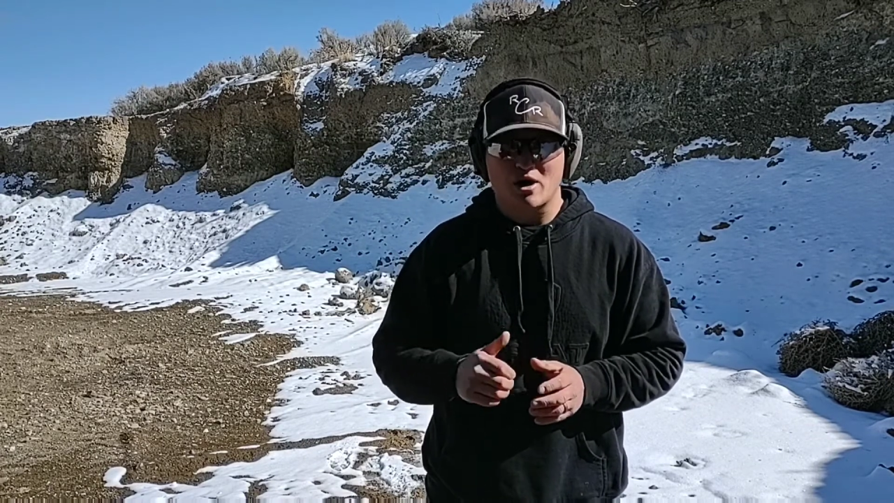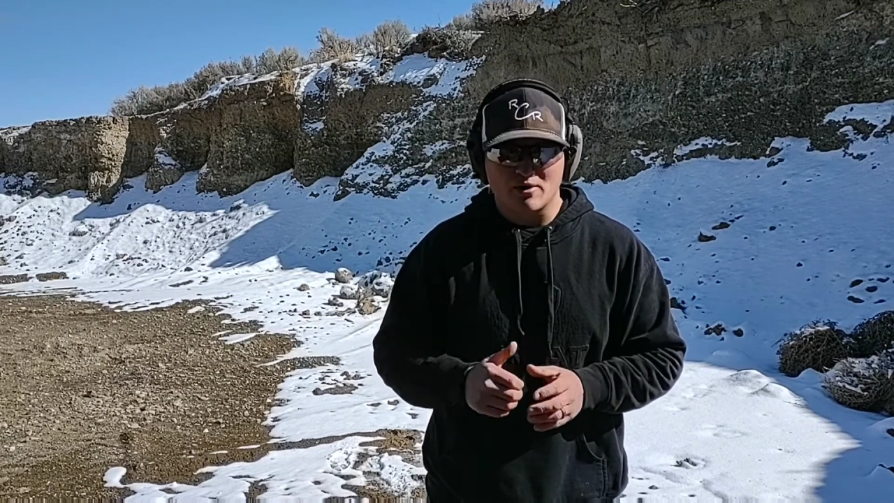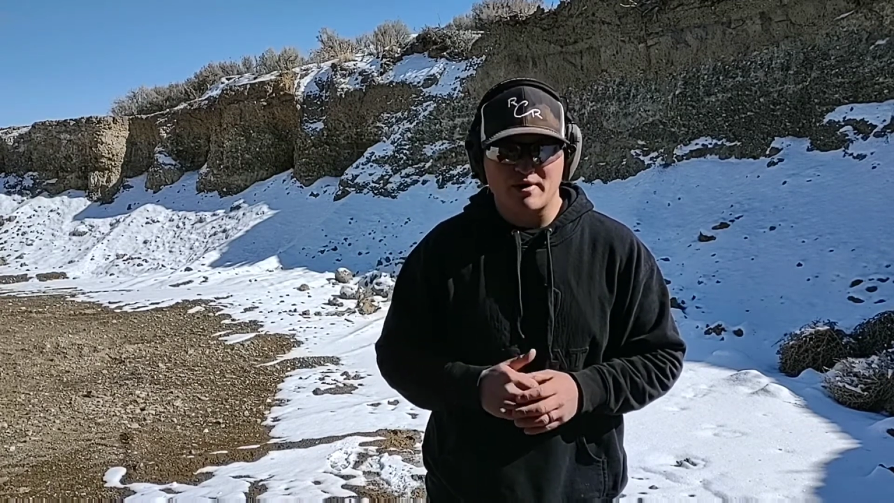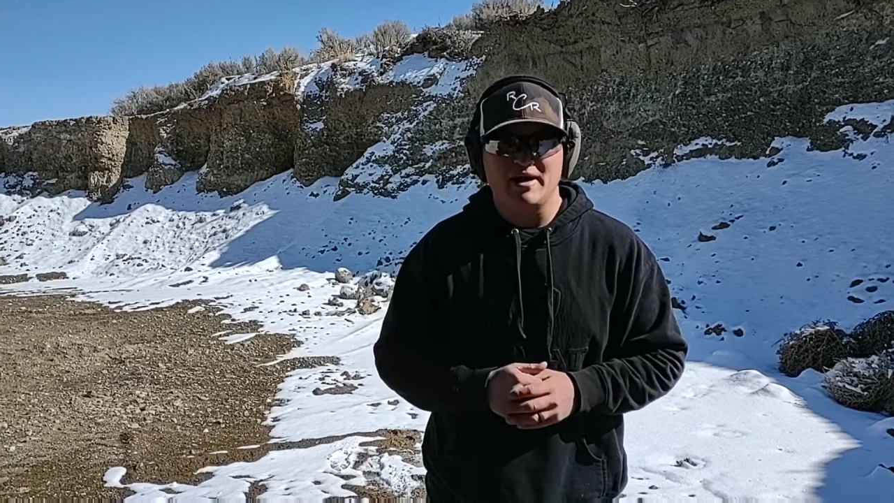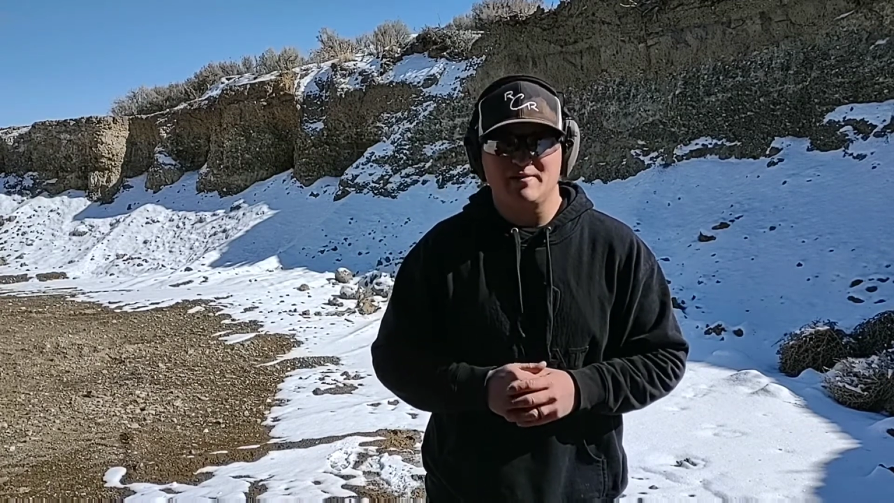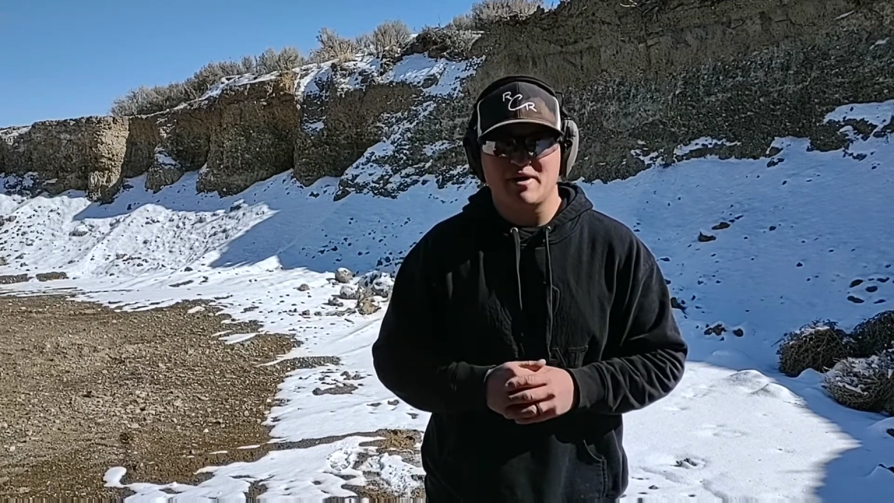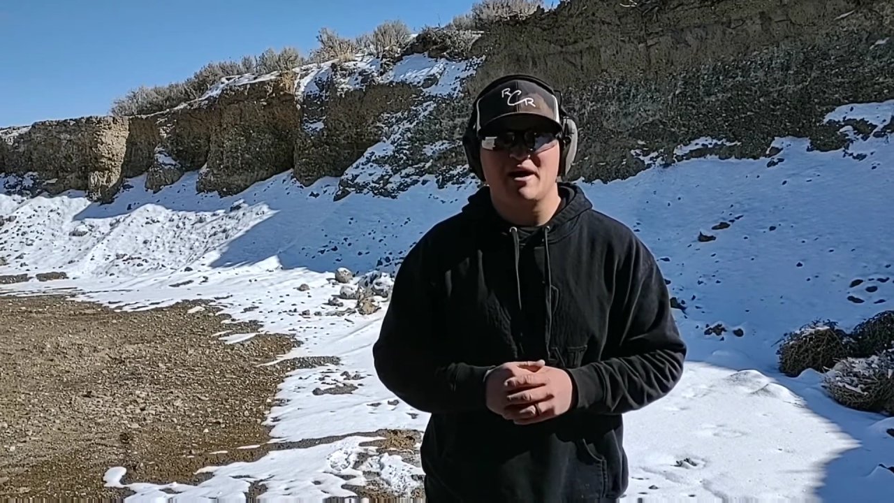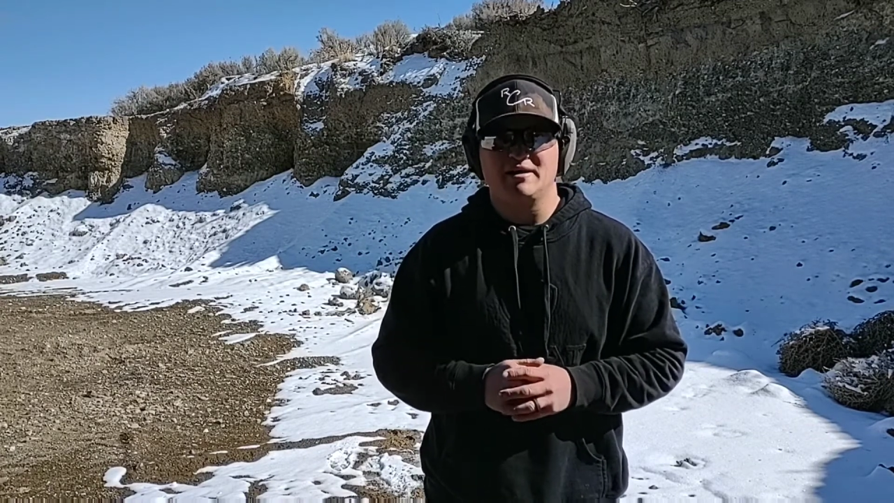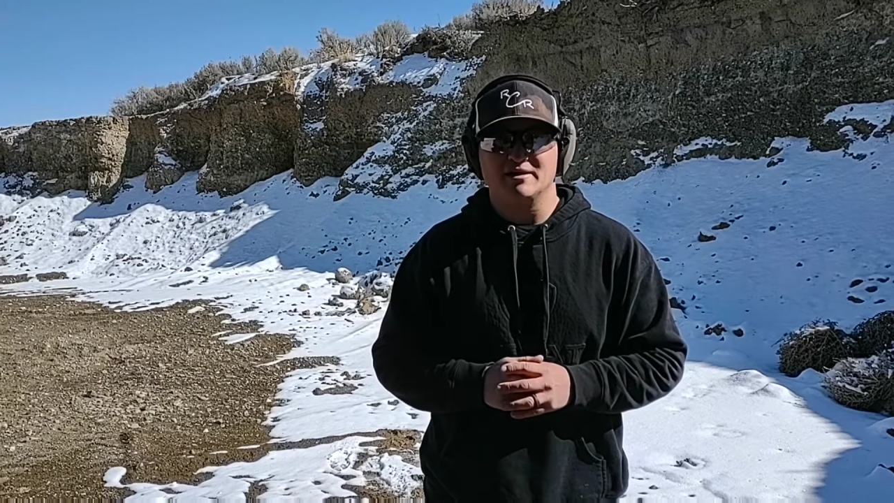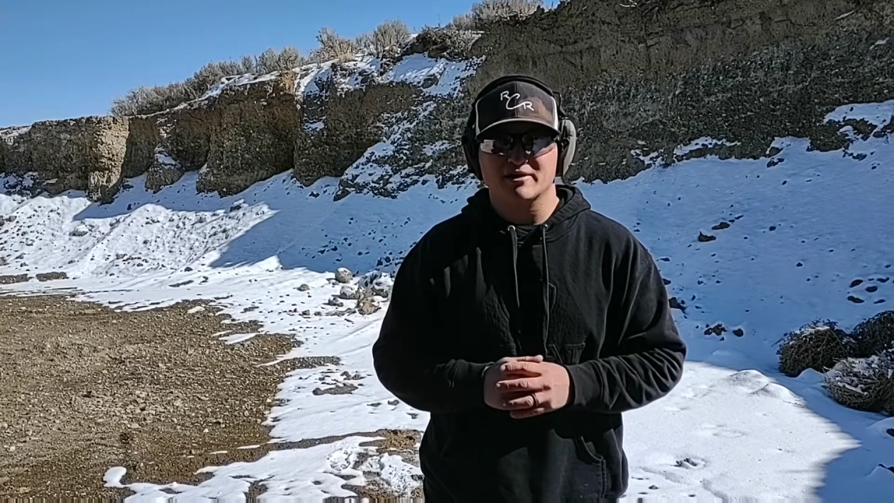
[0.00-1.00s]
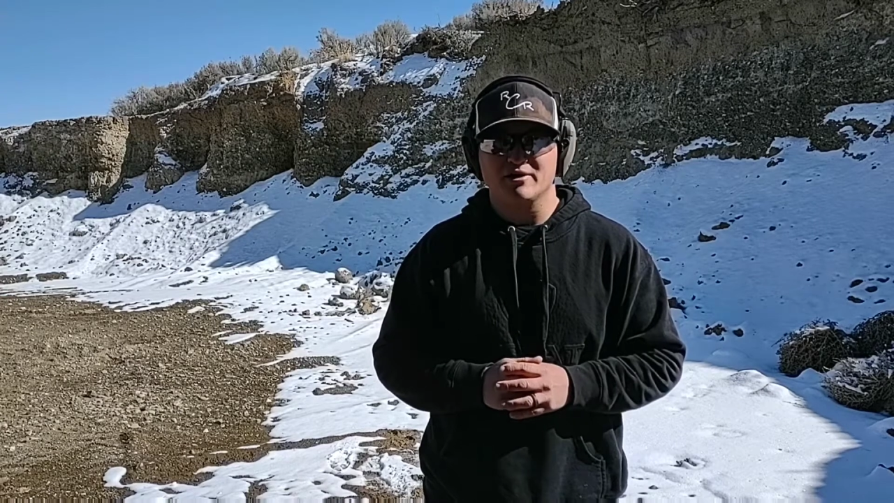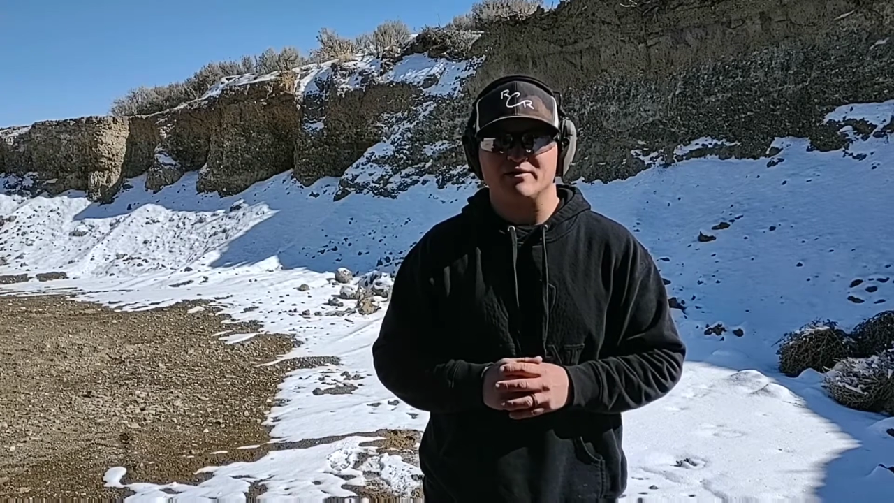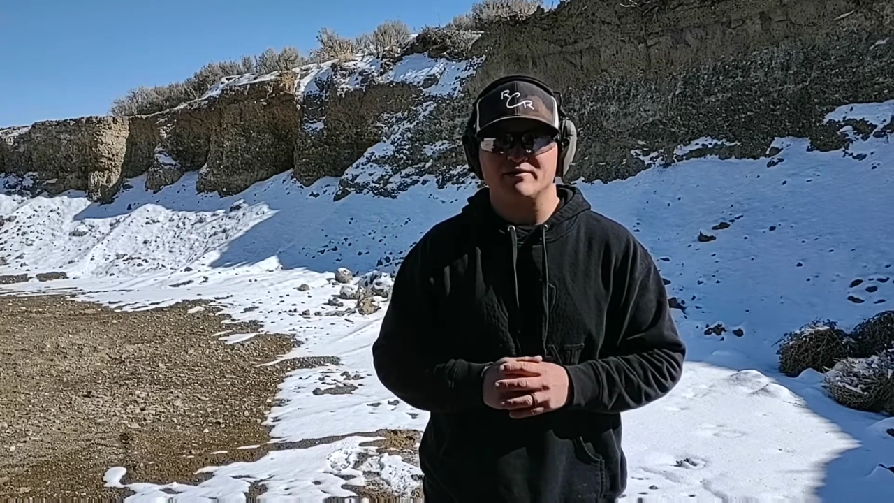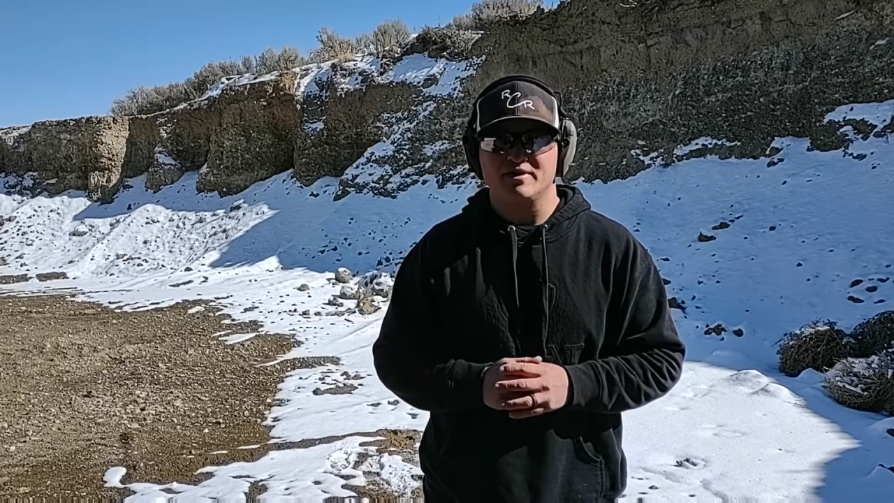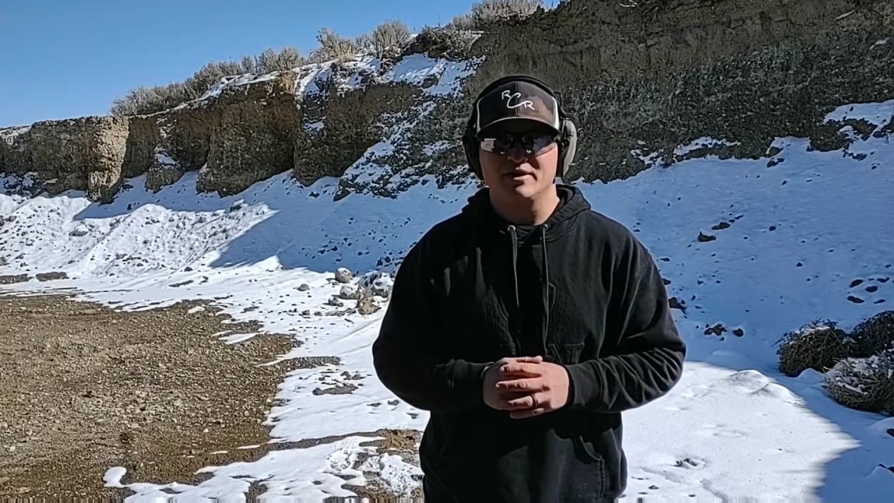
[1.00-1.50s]
already behind the
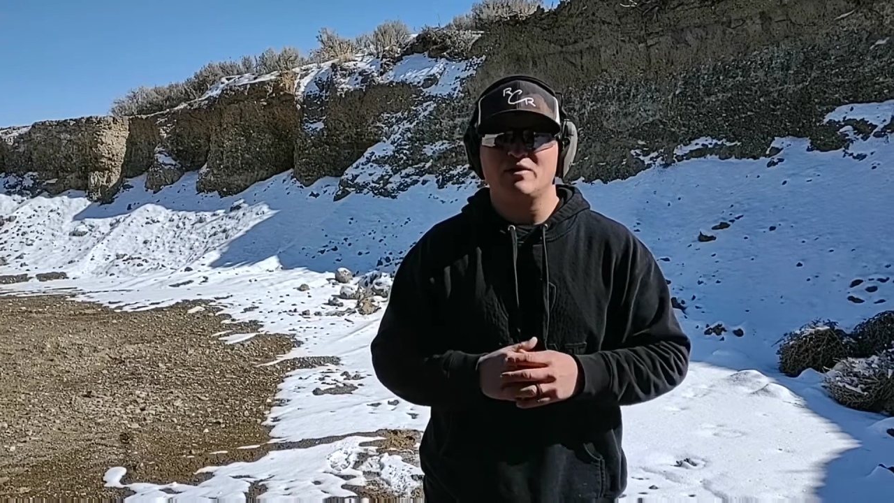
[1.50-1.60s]
curve.